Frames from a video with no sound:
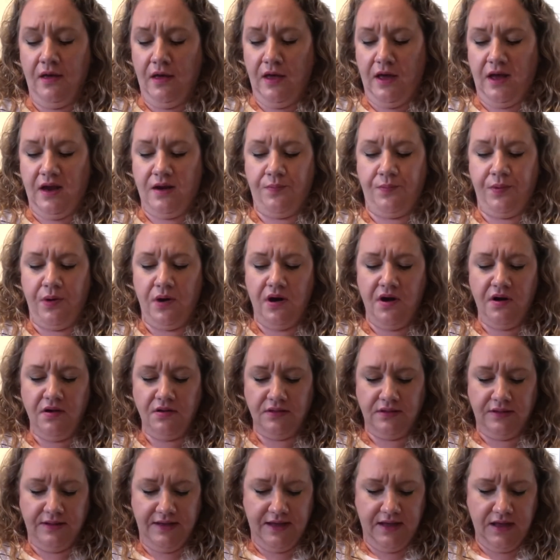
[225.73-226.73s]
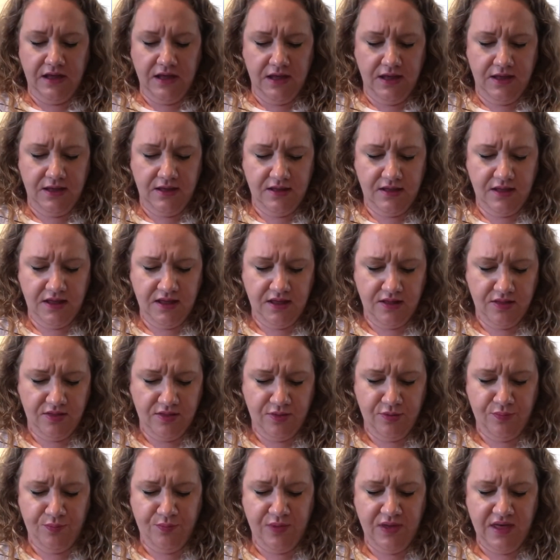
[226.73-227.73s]
And apparently,
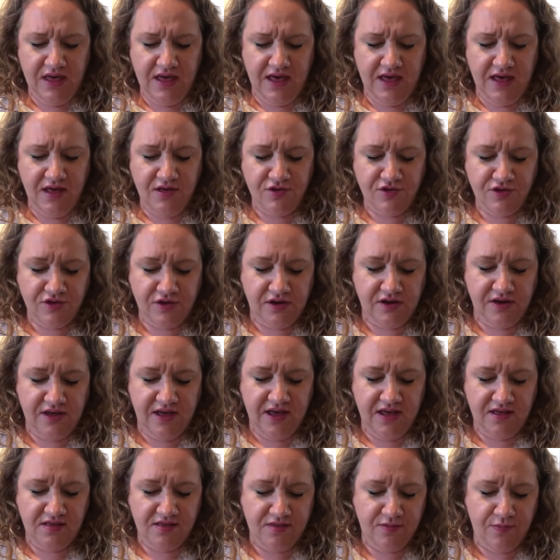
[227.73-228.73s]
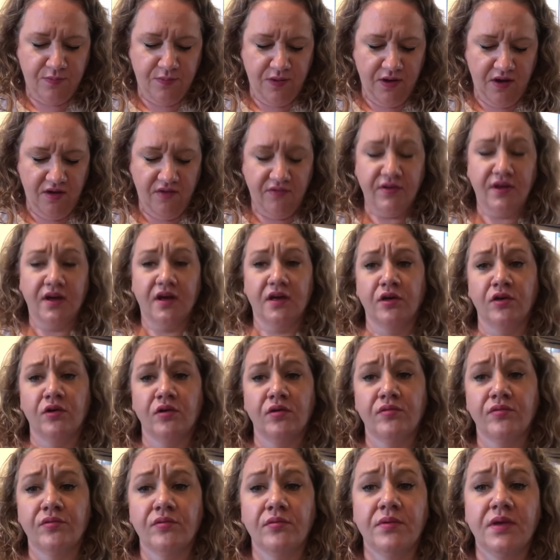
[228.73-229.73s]
the pH creates the perfect
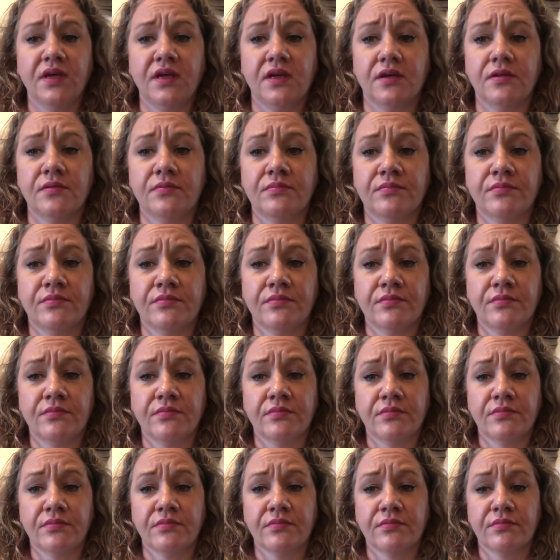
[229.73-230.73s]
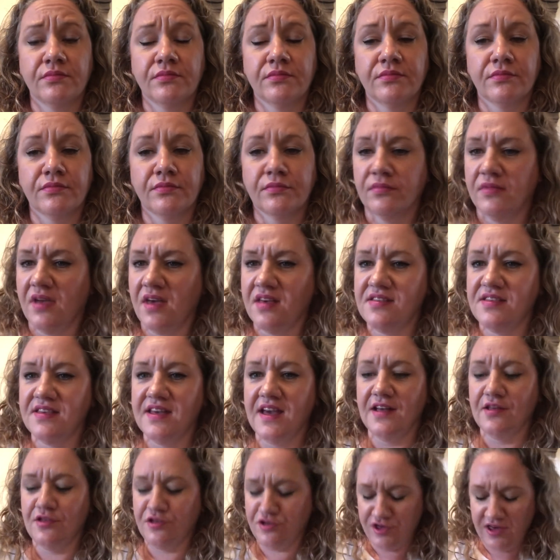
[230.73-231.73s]
hue for me. Has
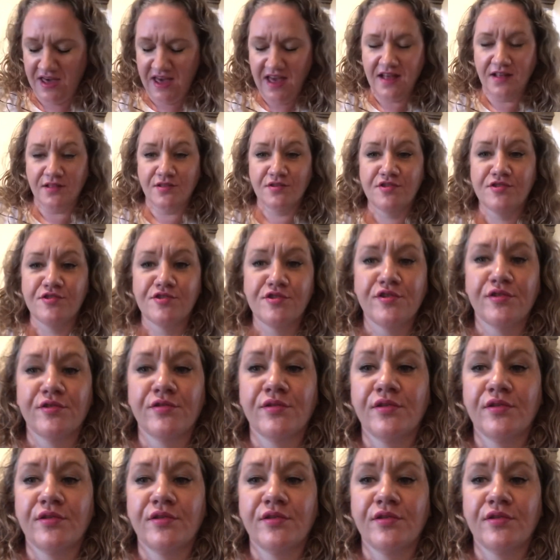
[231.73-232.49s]
that changed?